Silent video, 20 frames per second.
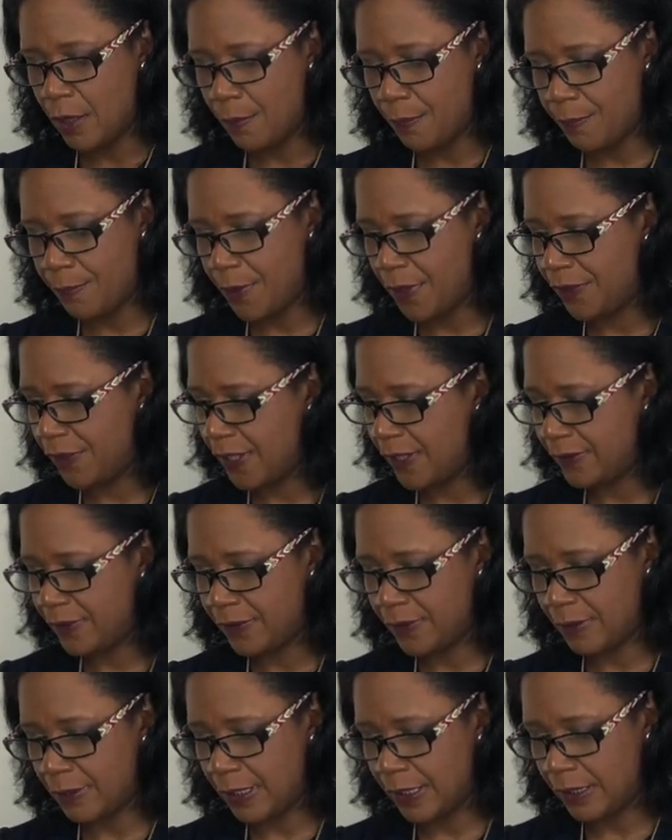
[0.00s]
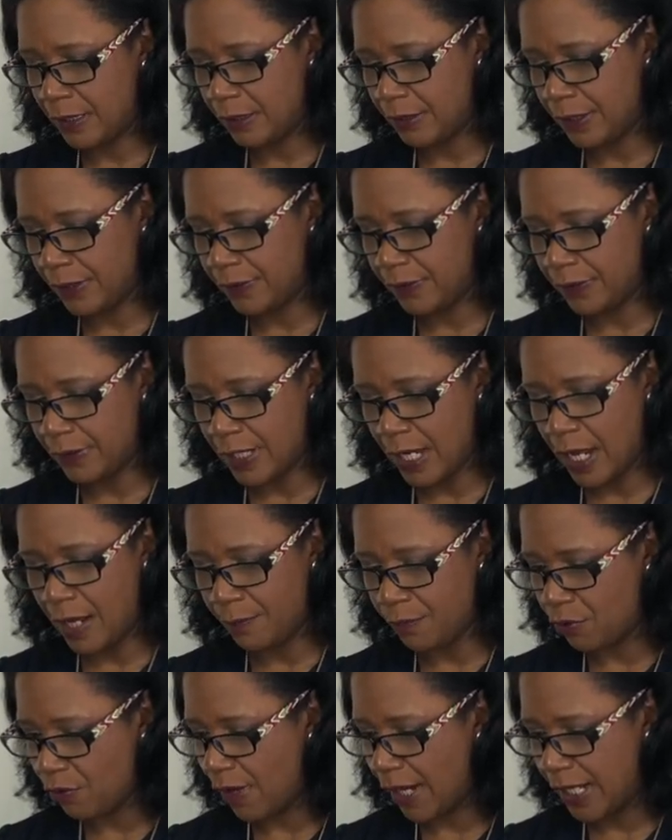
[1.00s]
But this is an
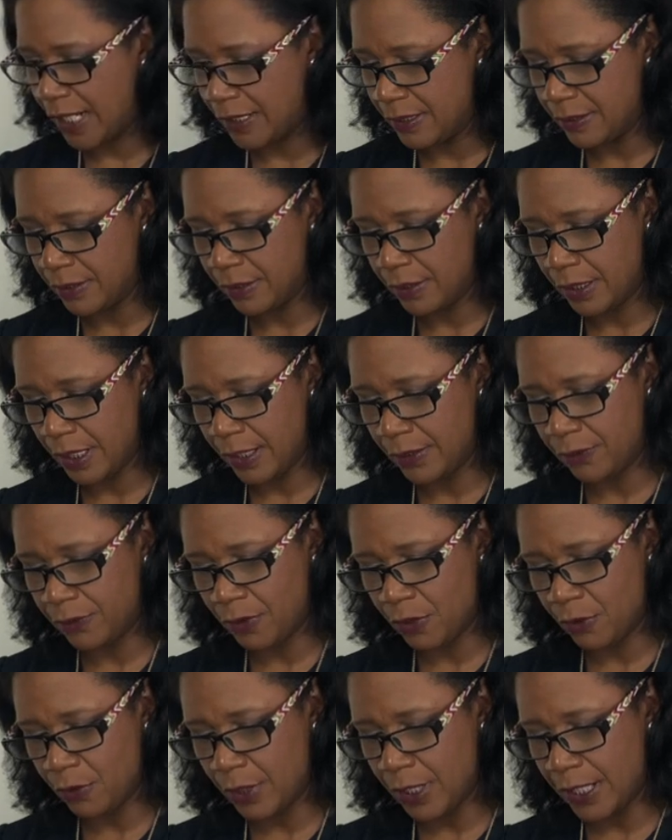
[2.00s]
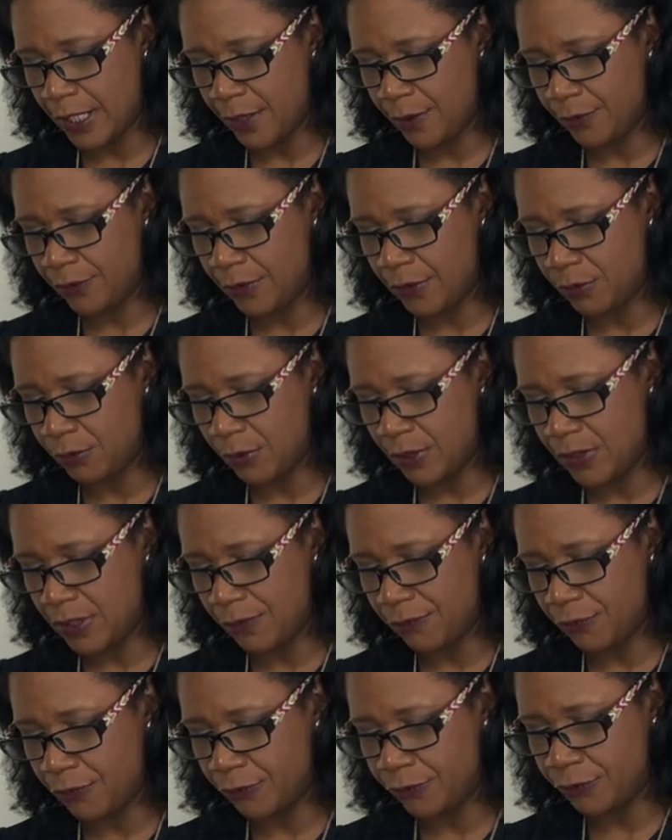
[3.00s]
upgrade, and so it goes into a
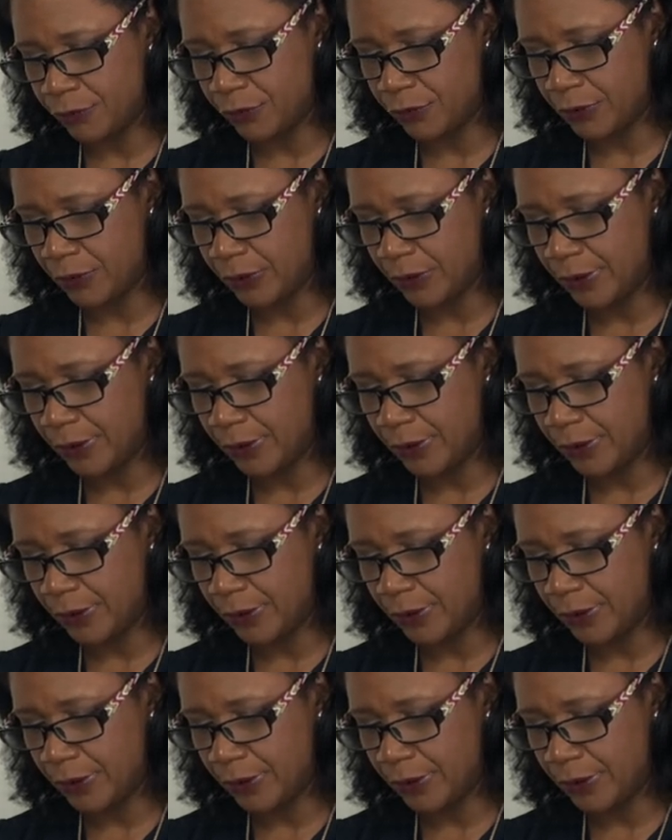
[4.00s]
different foot,